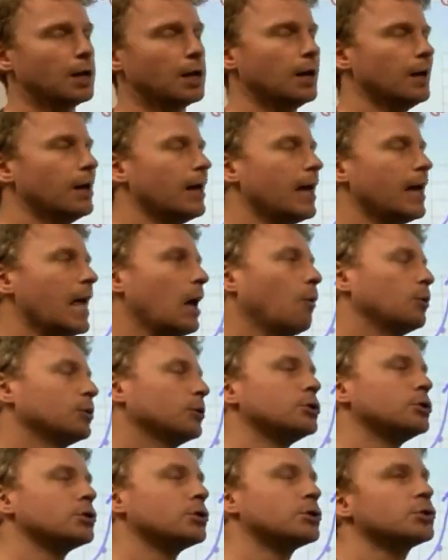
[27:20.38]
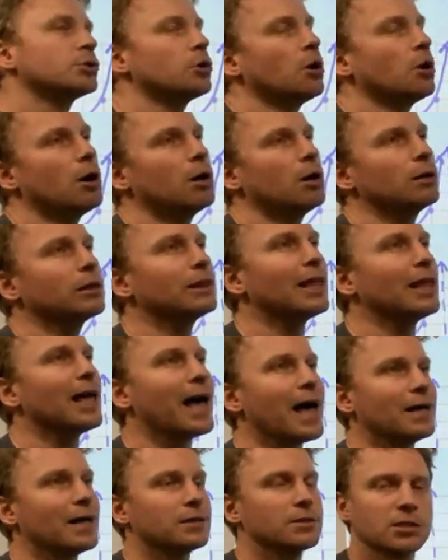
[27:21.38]
And what you saw
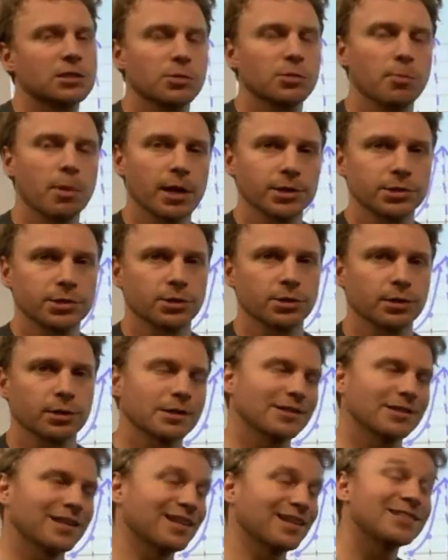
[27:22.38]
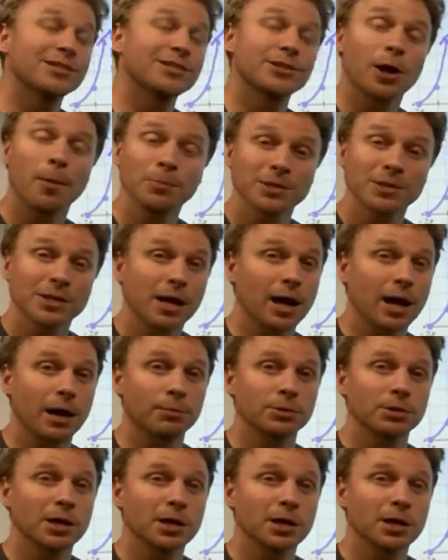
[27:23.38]
last semester is that sometimes